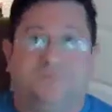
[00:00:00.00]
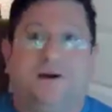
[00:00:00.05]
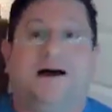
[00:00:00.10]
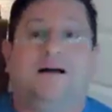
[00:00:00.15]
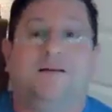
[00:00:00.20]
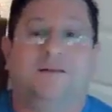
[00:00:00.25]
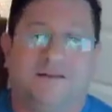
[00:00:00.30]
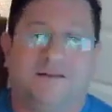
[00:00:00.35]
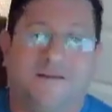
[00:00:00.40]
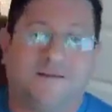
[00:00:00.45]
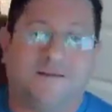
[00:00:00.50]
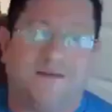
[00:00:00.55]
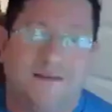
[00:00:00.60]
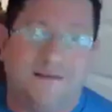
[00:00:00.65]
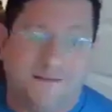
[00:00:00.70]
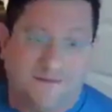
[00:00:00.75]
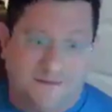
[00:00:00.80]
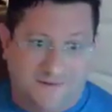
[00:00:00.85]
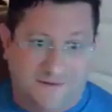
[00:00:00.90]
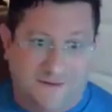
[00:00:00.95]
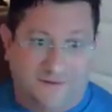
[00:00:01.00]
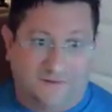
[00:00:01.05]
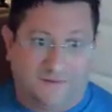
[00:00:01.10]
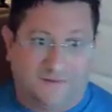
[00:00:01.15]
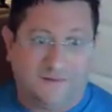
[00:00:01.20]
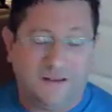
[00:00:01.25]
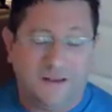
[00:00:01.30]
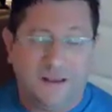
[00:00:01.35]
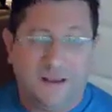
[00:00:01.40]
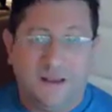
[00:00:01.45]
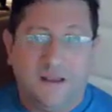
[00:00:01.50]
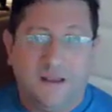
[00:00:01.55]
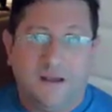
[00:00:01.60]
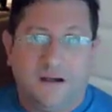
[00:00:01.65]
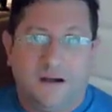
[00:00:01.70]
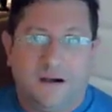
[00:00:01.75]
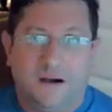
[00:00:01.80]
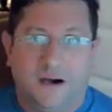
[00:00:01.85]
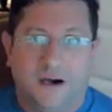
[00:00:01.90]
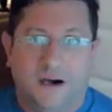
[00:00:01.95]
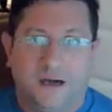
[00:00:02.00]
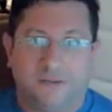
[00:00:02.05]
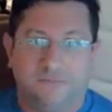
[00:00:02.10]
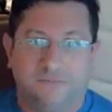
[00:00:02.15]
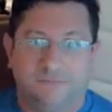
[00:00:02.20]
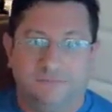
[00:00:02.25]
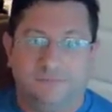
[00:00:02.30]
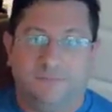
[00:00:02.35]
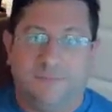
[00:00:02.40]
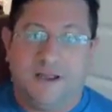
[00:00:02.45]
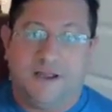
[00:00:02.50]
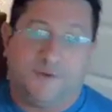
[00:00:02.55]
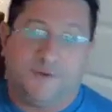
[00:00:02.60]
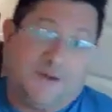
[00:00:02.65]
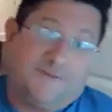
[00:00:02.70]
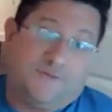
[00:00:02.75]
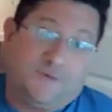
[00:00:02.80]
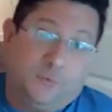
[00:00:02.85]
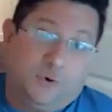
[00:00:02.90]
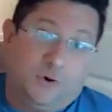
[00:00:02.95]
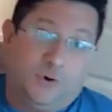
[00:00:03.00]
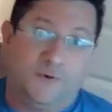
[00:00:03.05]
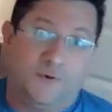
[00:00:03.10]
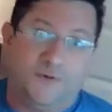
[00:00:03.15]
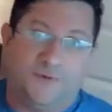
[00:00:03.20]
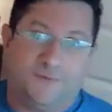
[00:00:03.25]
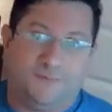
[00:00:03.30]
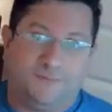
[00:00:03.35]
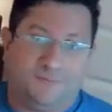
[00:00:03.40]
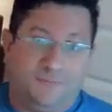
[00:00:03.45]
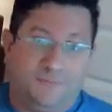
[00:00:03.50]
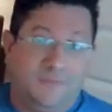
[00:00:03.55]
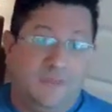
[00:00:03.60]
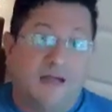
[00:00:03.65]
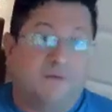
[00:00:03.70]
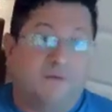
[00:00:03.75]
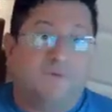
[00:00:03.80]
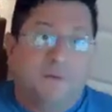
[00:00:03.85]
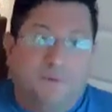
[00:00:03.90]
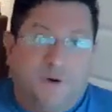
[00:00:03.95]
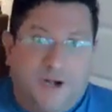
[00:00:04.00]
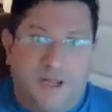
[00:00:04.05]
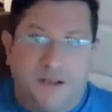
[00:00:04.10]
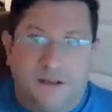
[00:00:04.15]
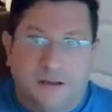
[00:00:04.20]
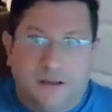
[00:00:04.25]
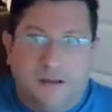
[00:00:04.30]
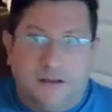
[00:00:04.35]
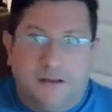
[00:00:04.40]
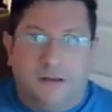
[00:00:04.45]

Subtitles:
politics into this, because we have to work with everybody.